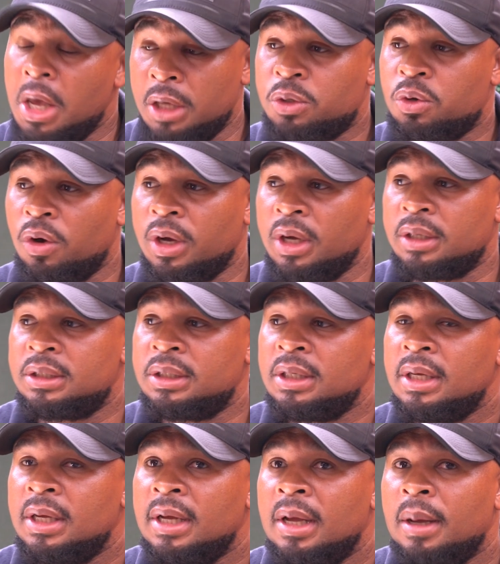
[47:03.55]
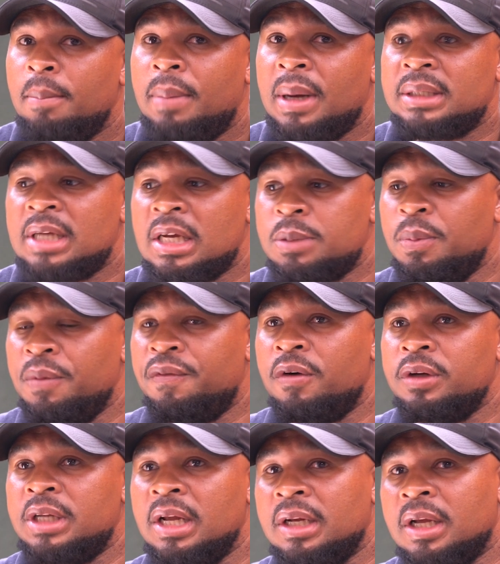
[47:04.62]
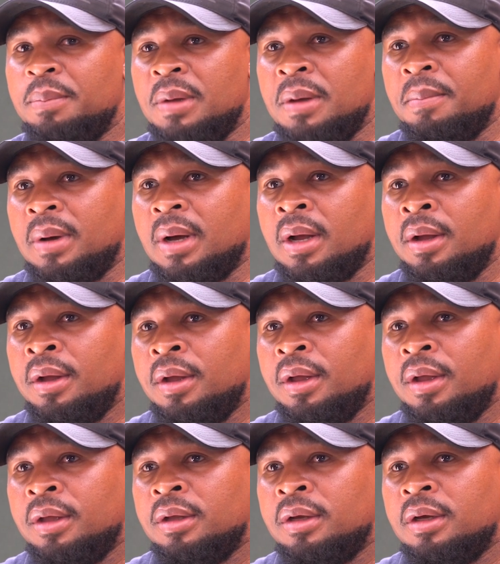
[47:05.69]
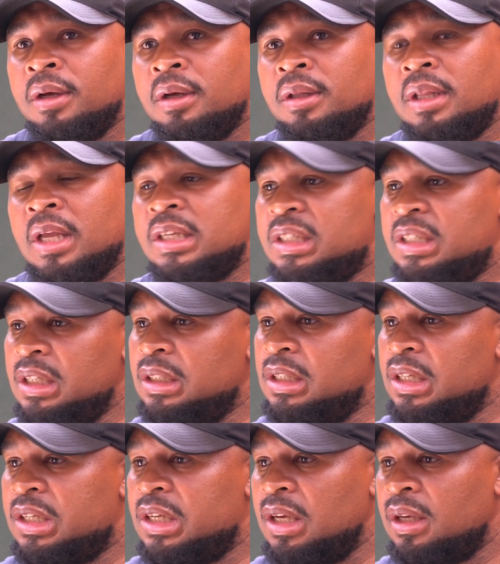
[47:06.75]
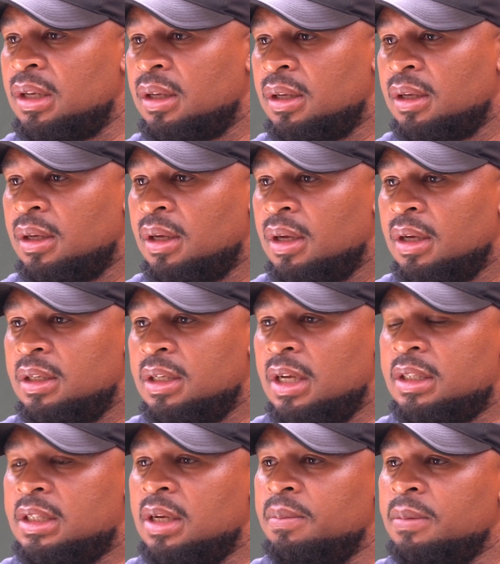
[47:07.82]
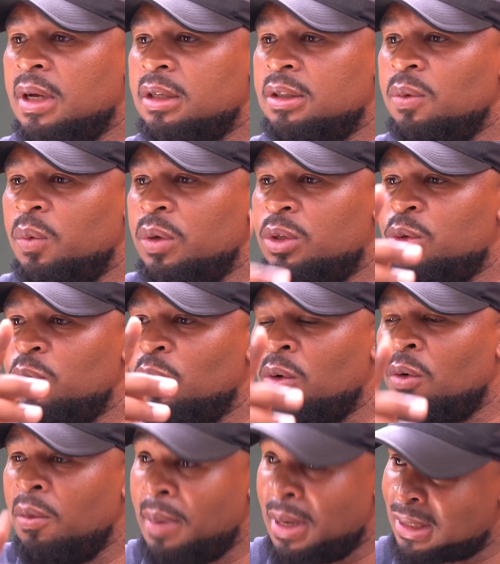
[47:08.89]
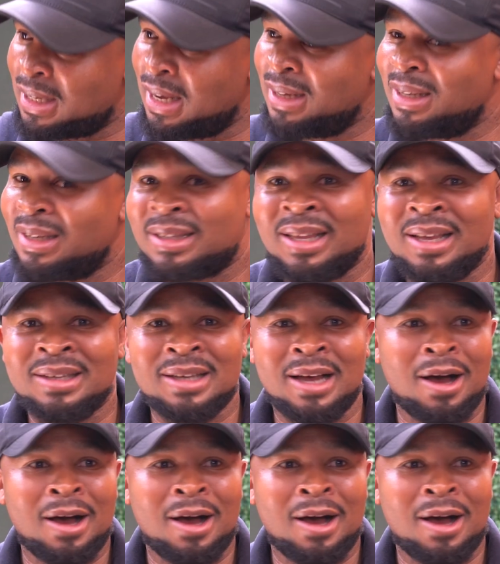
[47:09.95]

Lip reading: Yes, correct. But just before then, remember, there's DDC. The team that we took. We must say these things.